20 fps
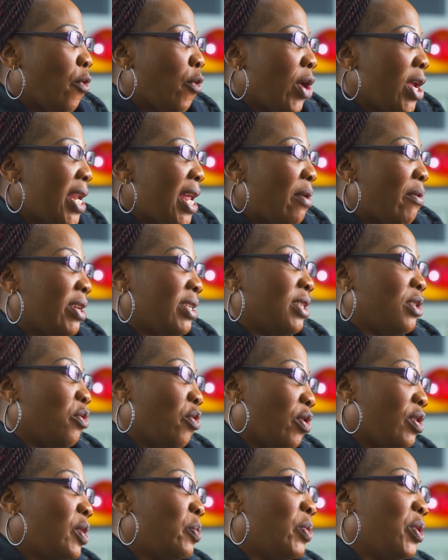When I was in
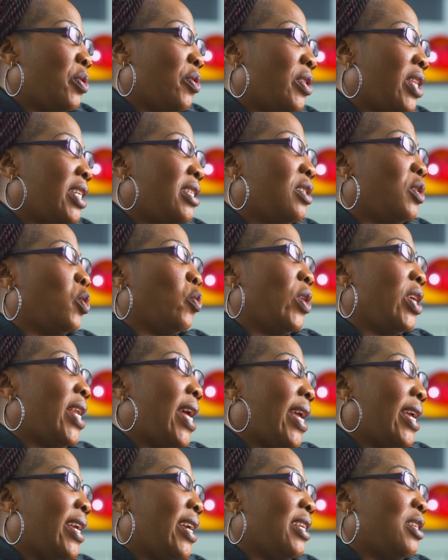hospital, that is
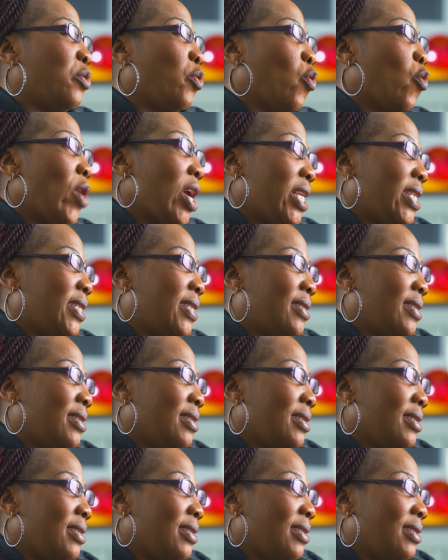when I get
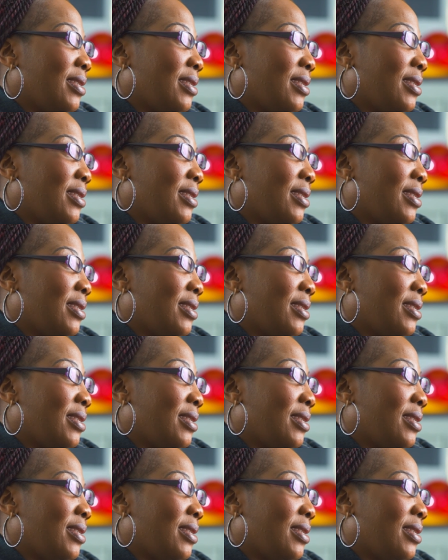worse.